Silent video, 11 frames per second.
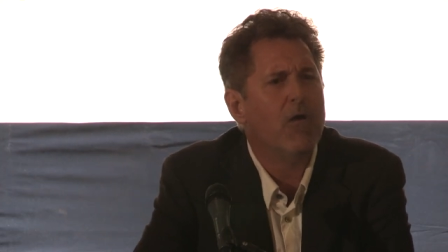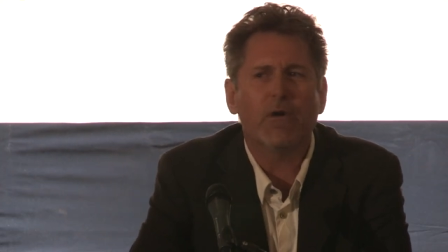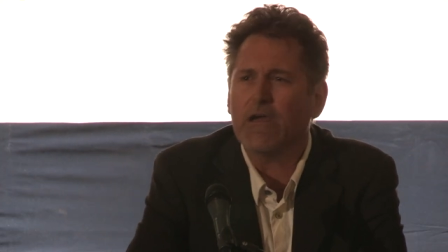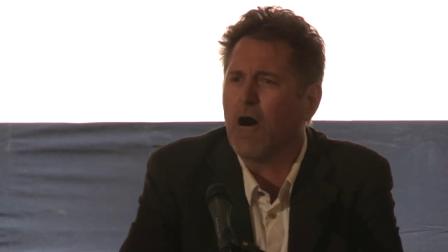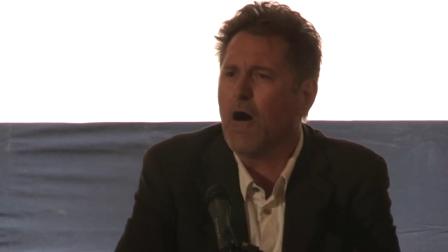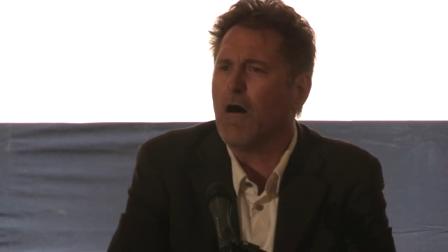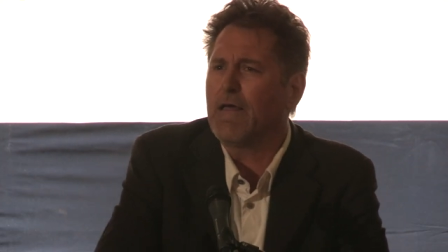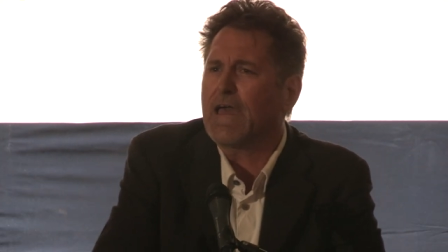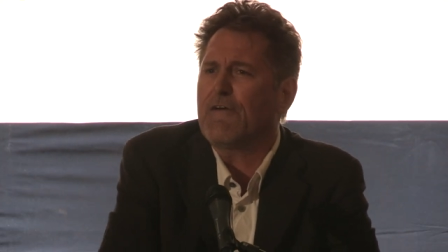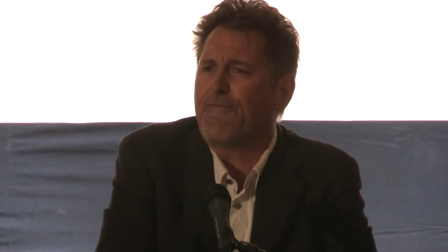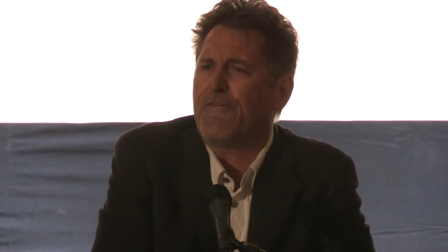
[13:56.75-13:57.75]
We all
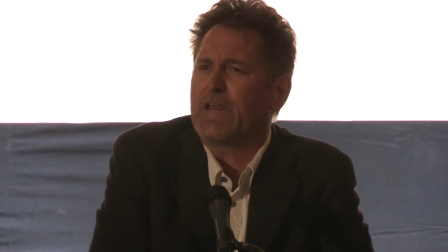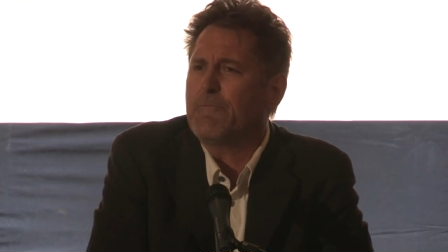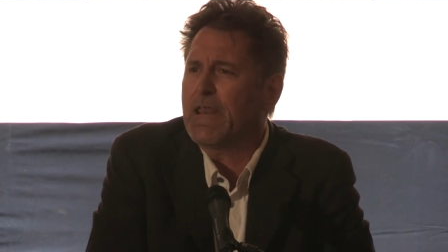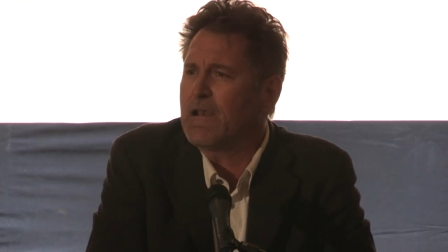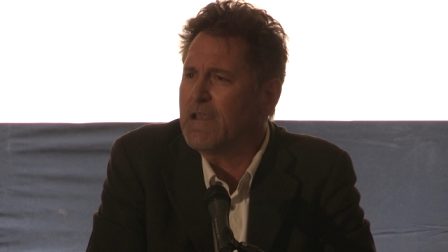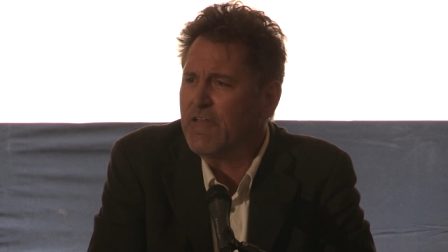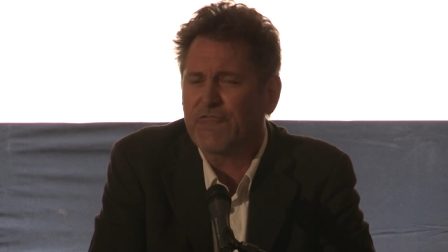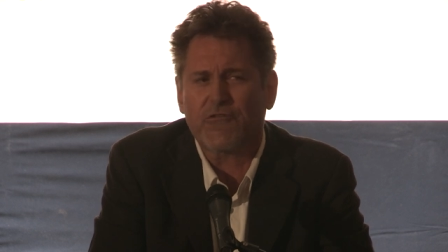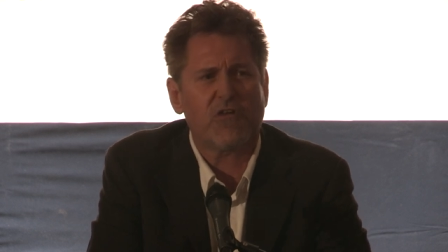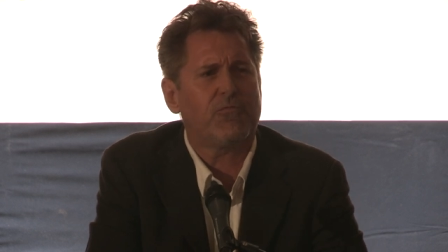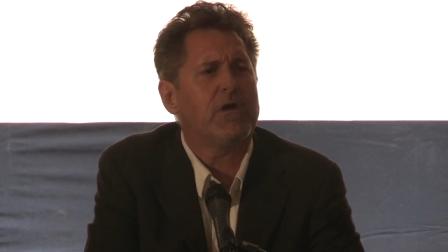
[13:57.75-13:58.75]
have fundamental
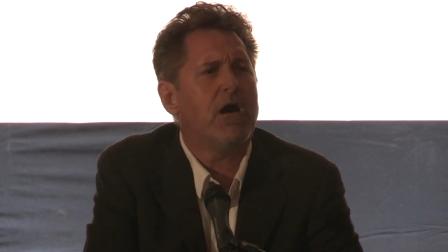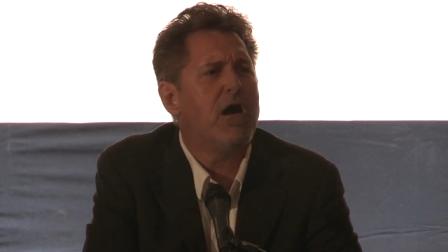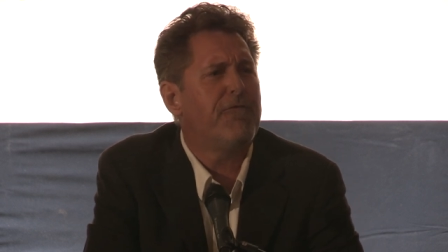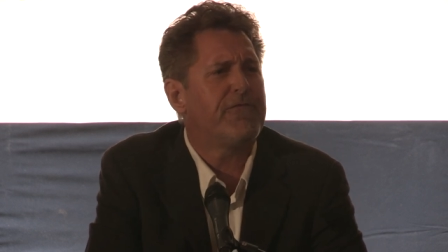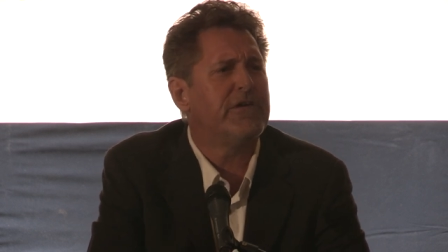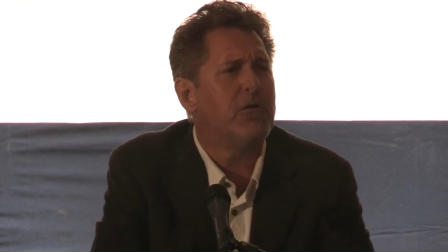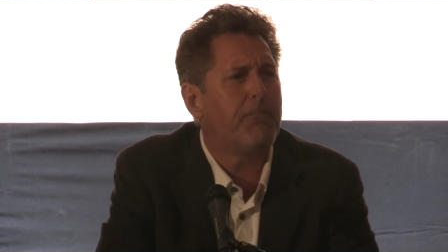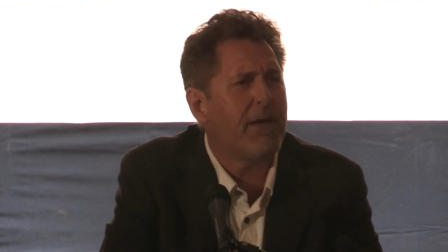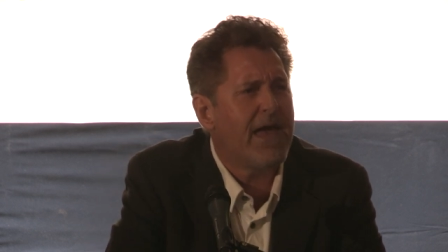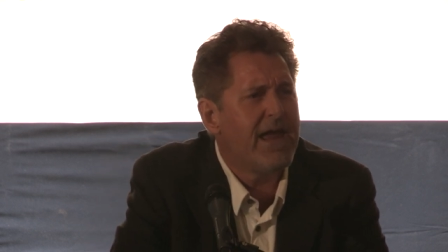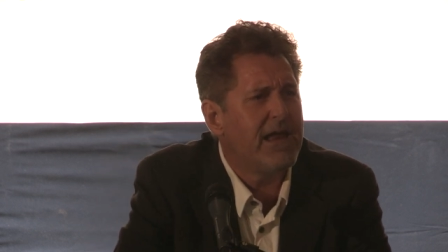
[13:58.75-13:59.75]
interests. We all feel
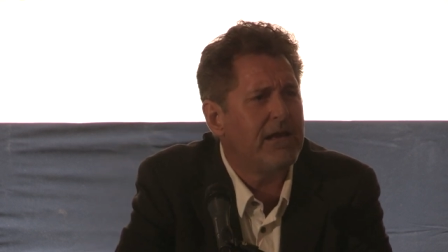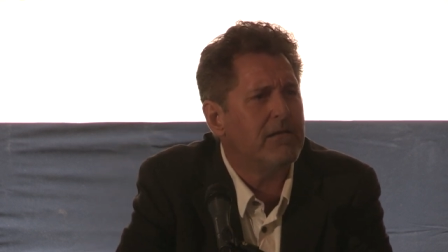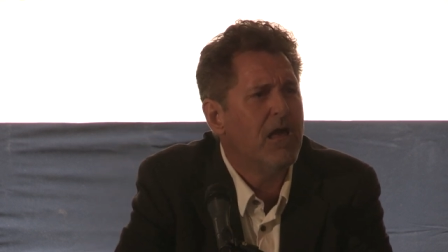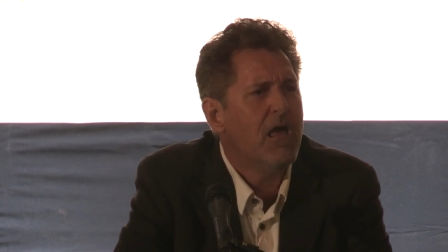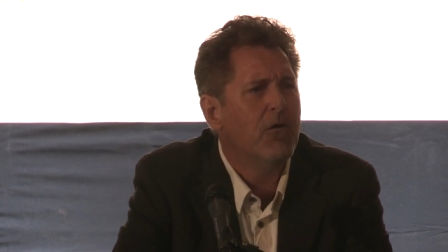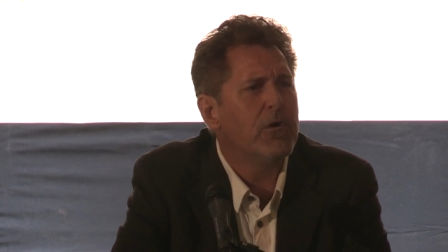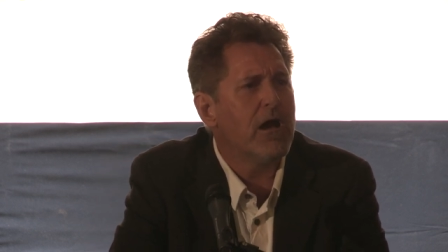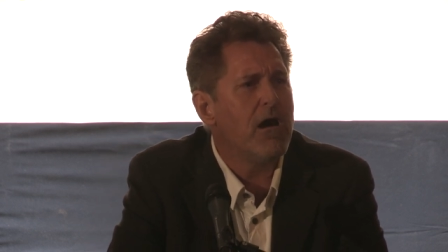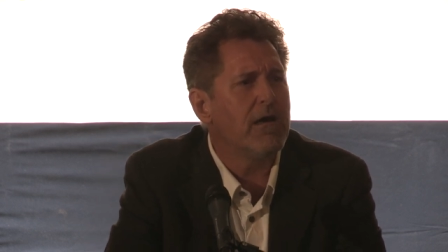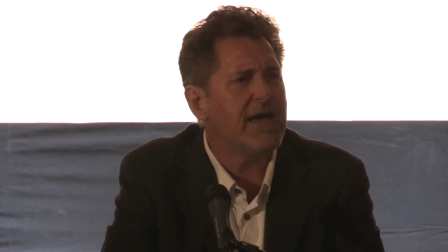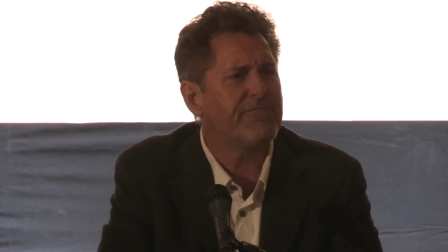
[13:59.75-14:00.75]
pain. We
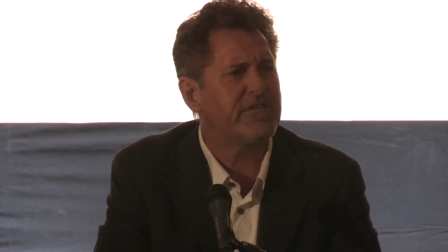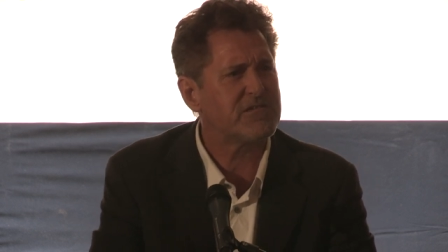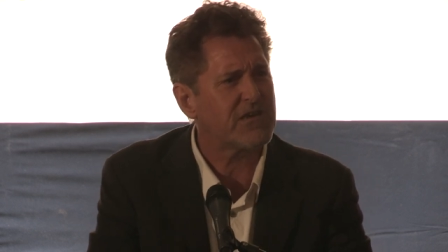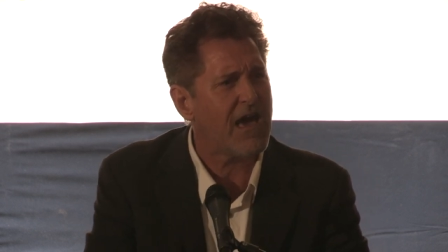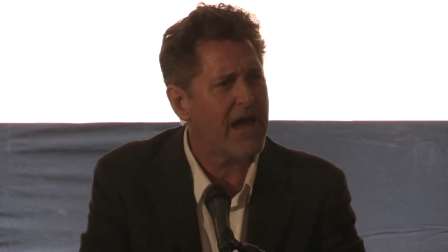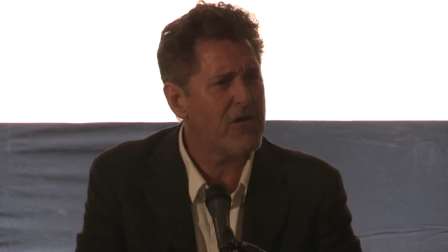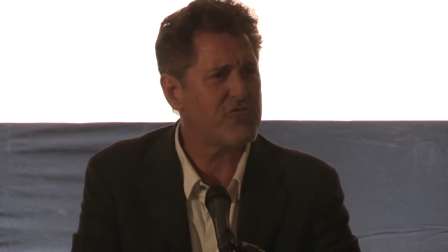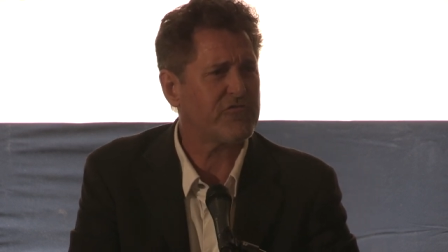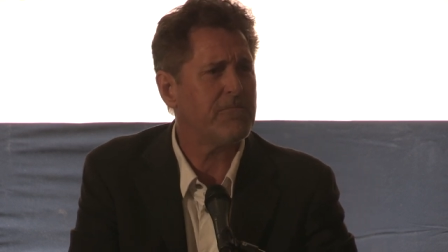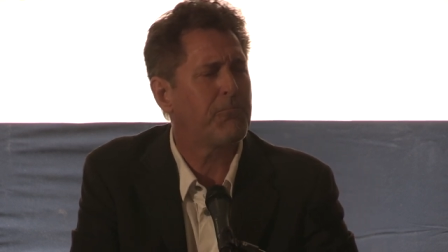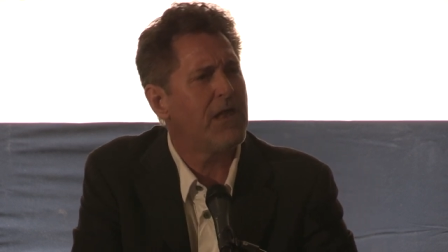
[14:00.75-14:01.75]
all have
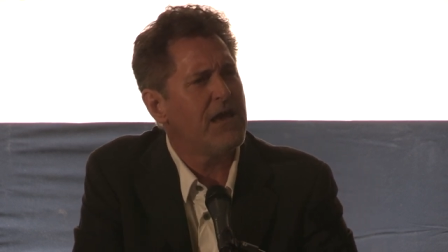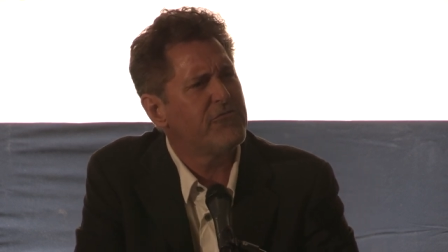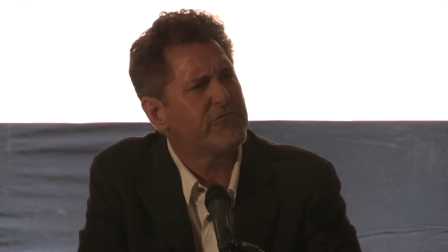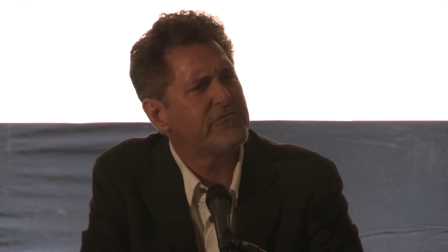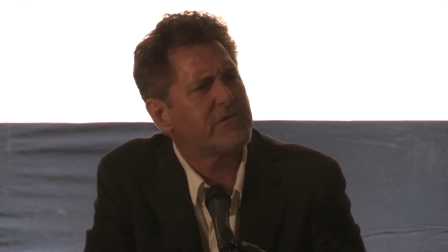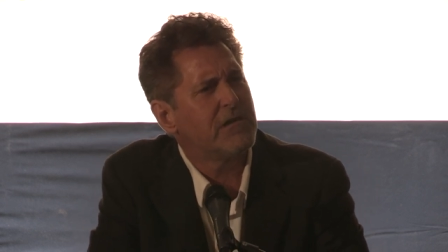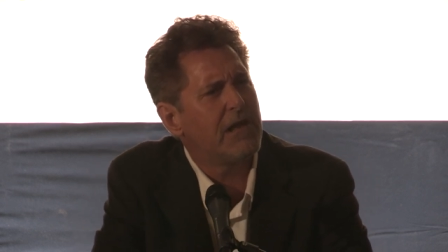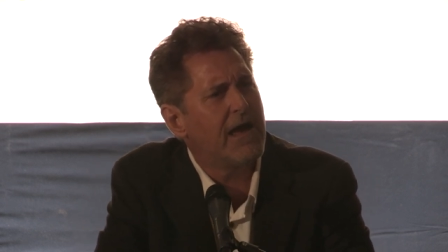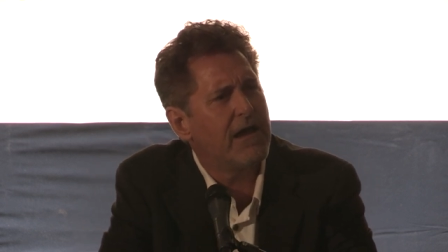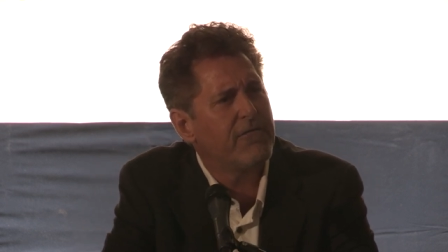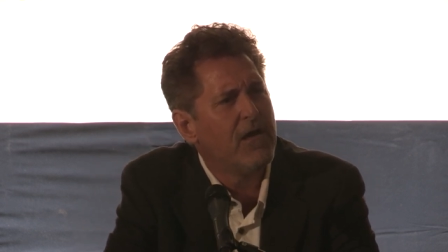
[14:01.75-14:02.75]
desires and pleasures in
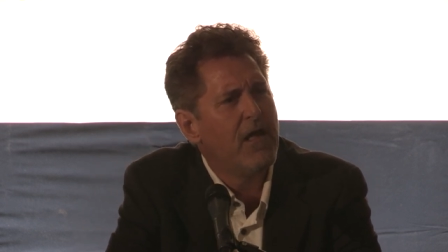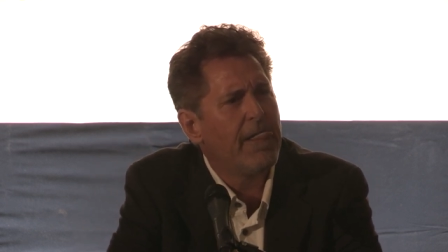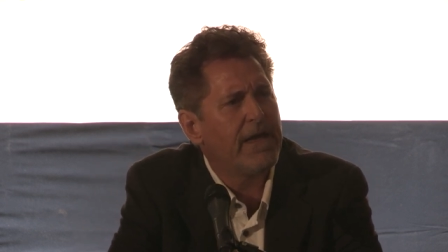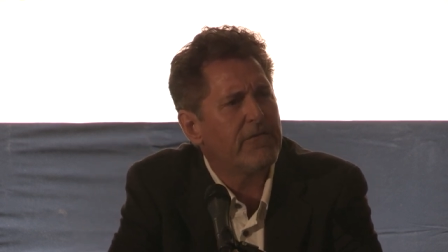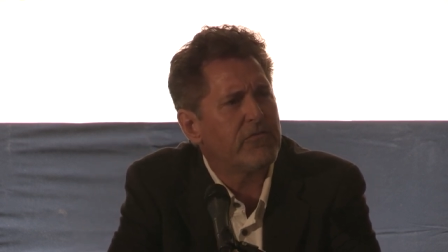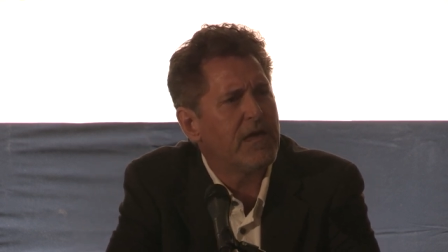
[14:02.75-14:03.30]
life that,